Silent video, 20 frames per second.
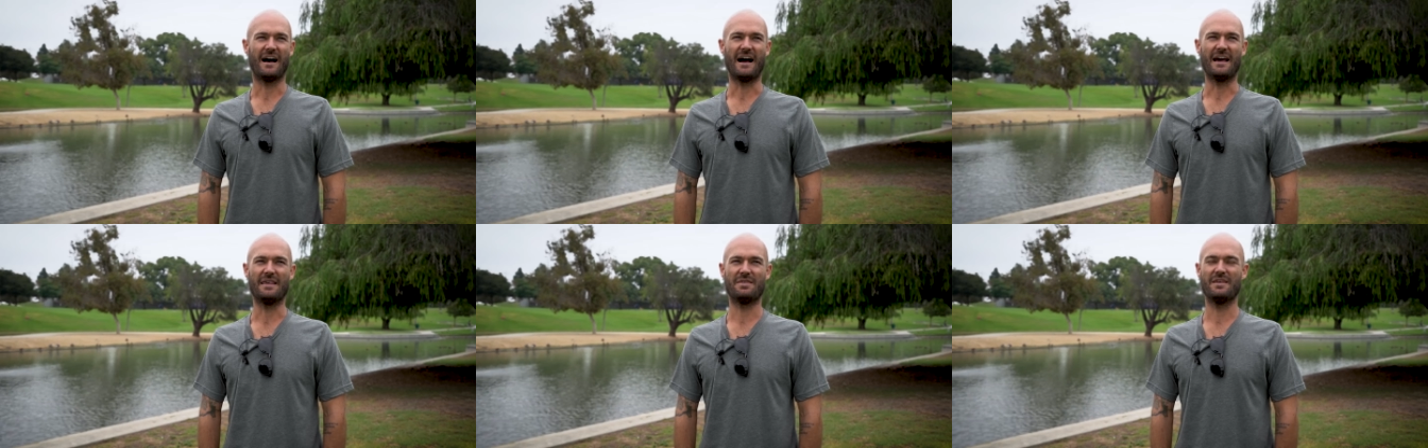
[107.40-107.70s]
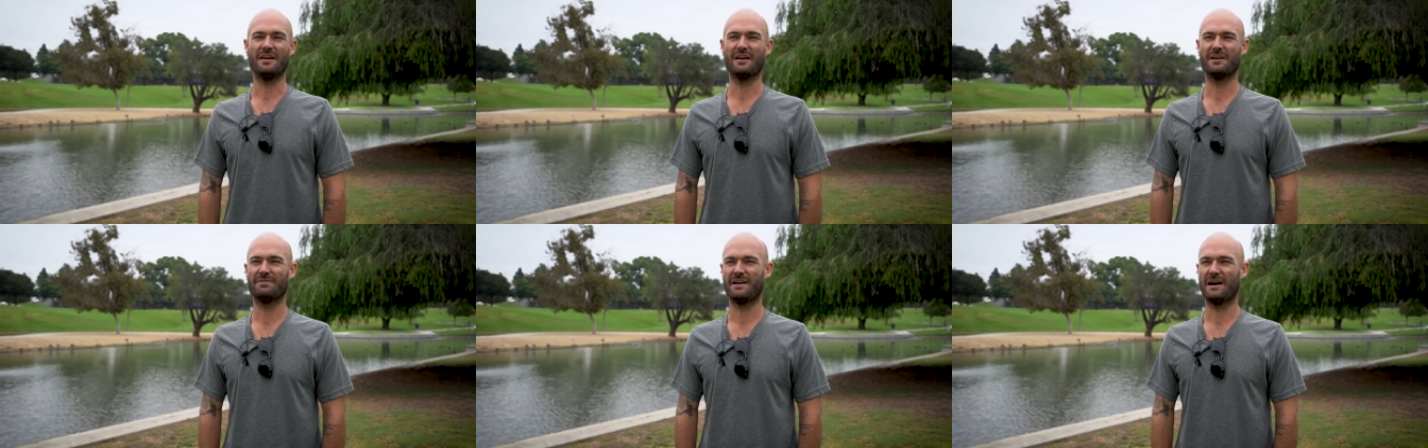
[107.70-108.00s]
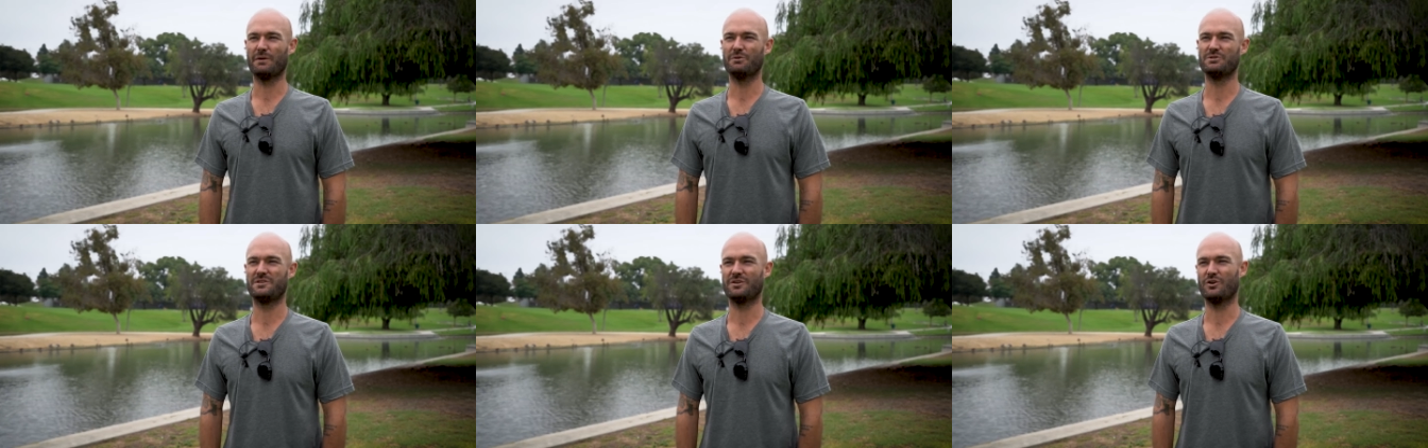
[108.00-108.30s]
I think if
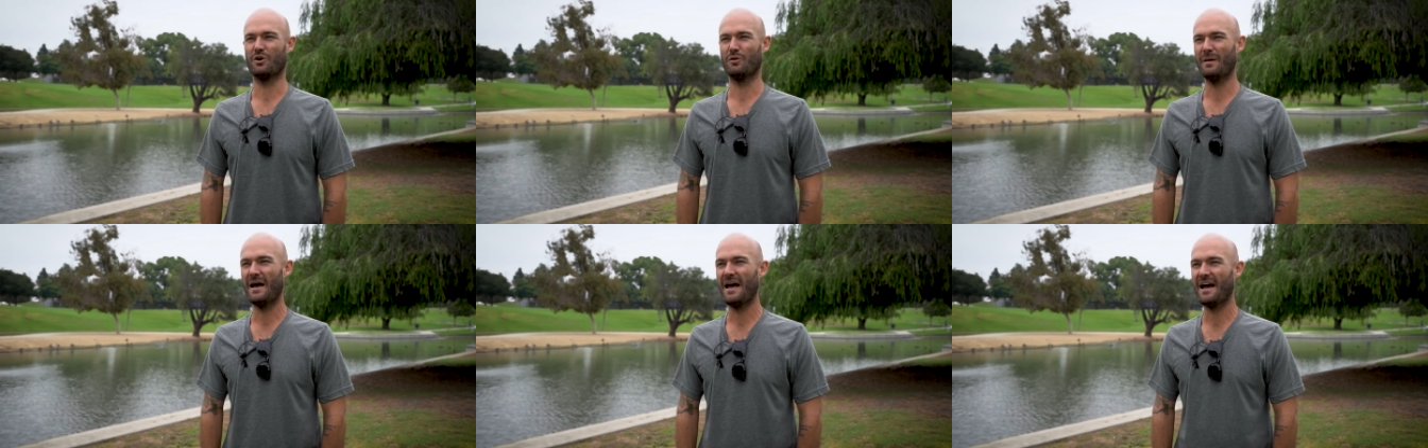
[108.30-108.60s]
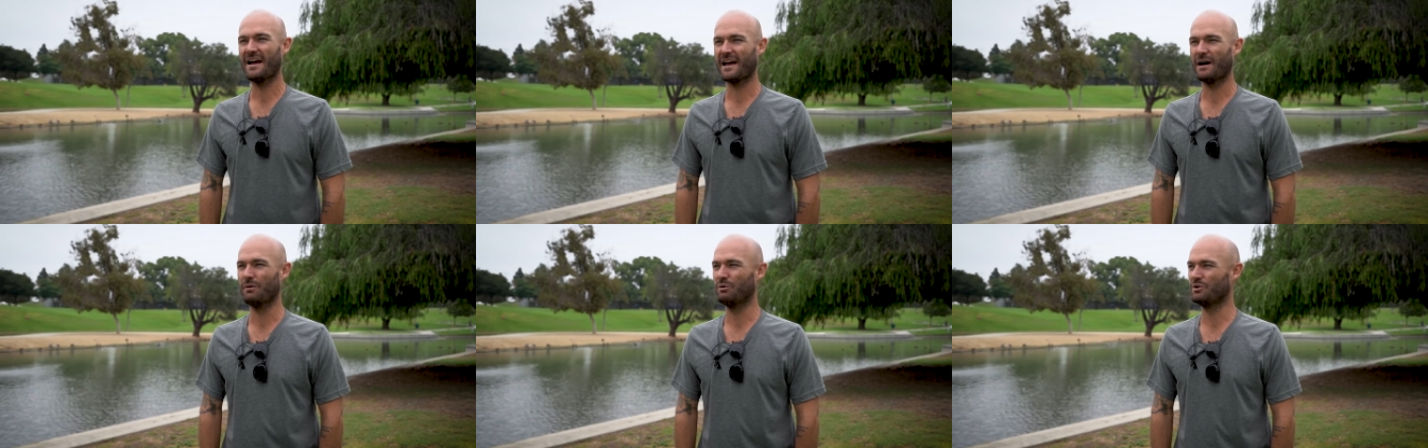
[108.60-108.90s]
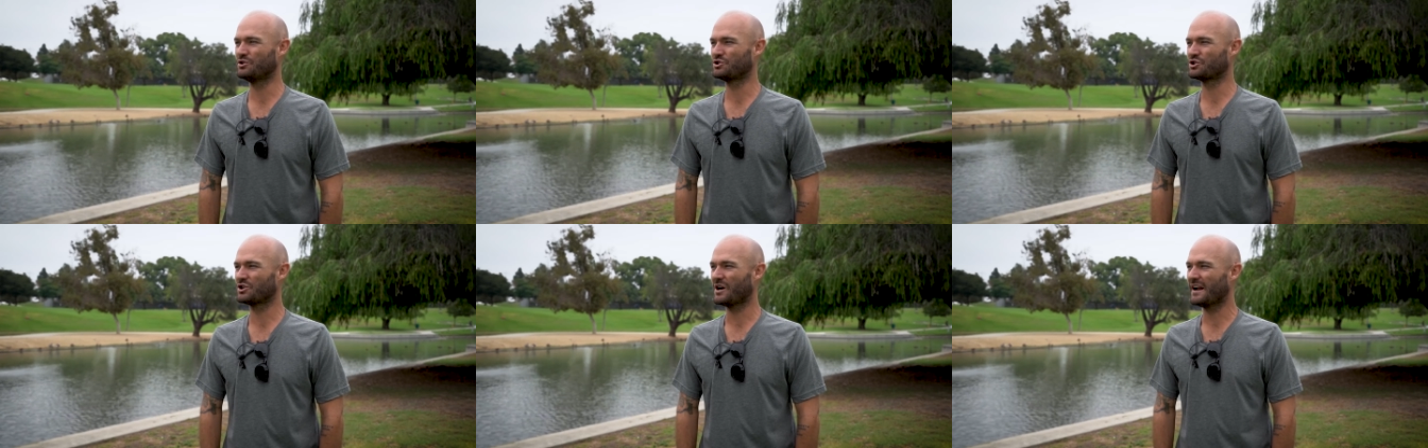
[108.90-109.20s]
I was to go back, I
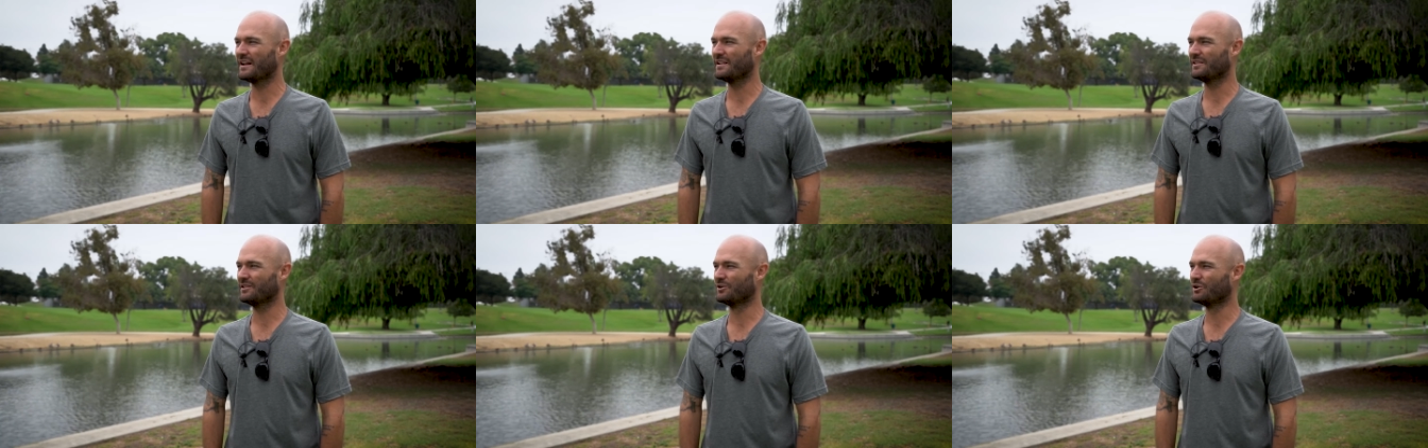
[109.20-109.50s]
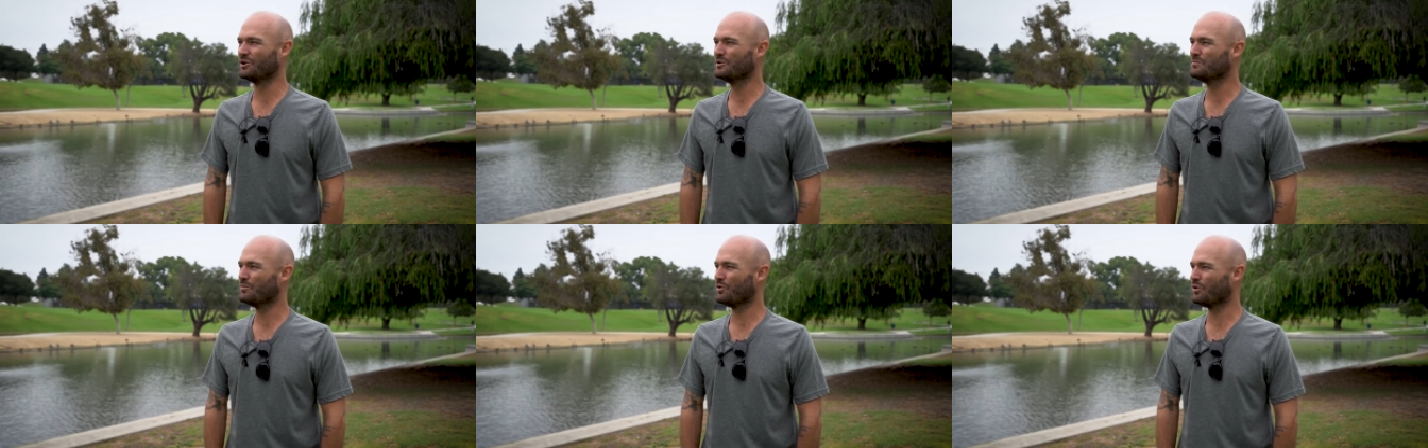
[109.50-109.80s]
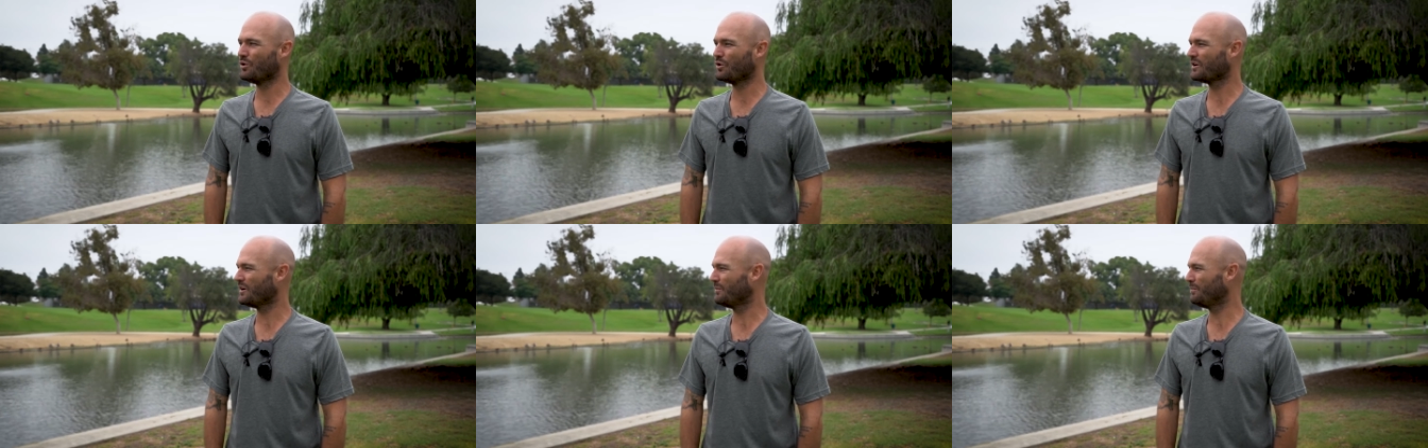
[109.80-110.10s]
would try to learn
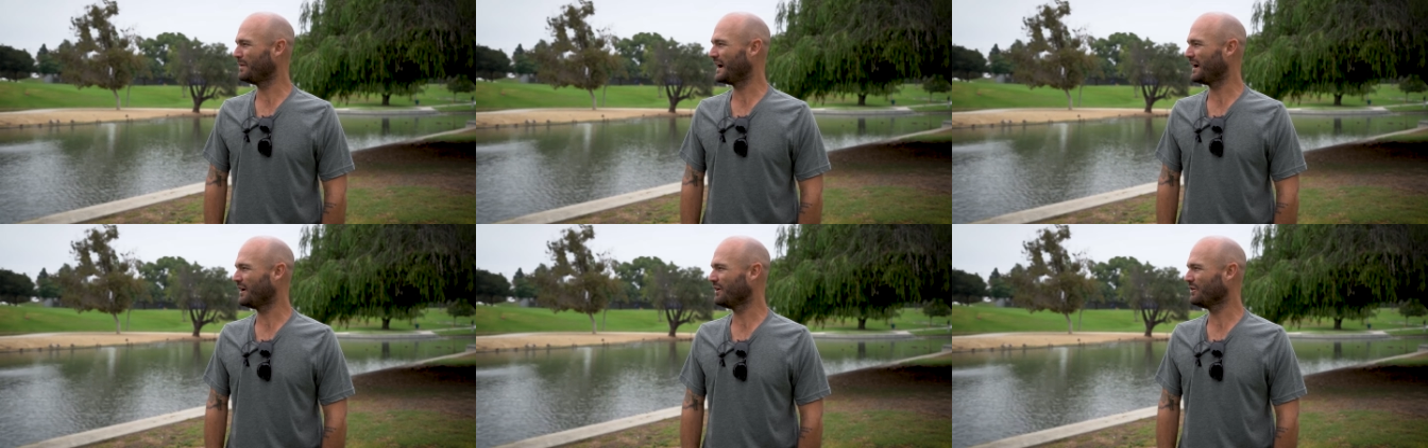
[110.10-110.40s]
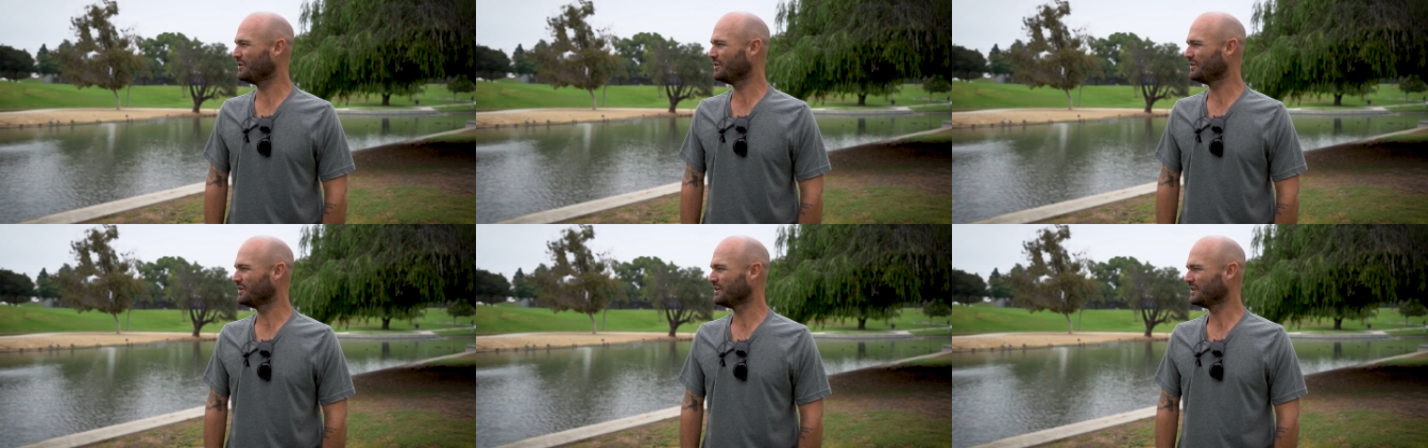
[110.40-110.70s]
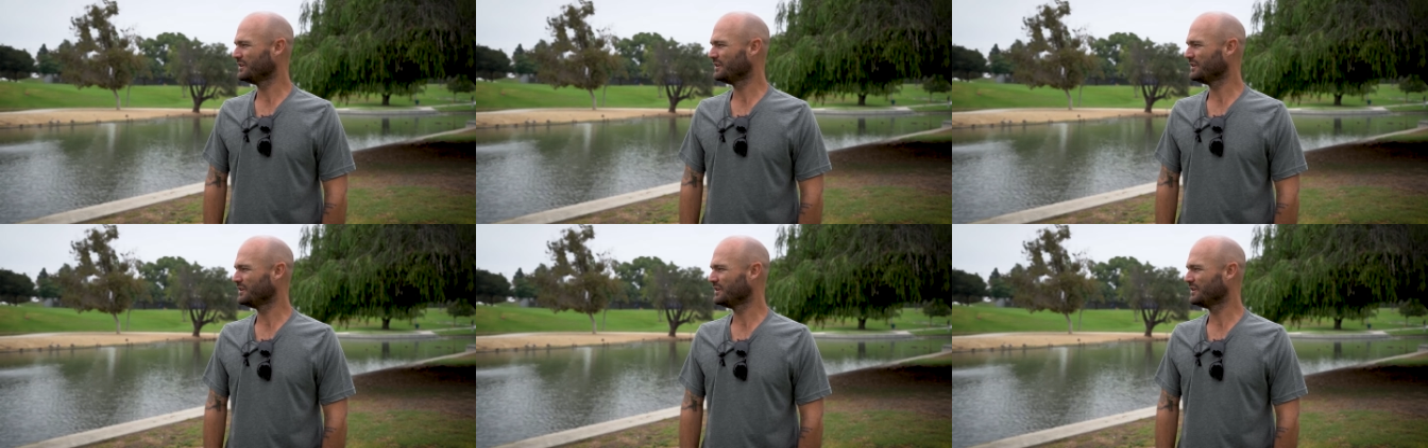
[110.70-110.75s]
more about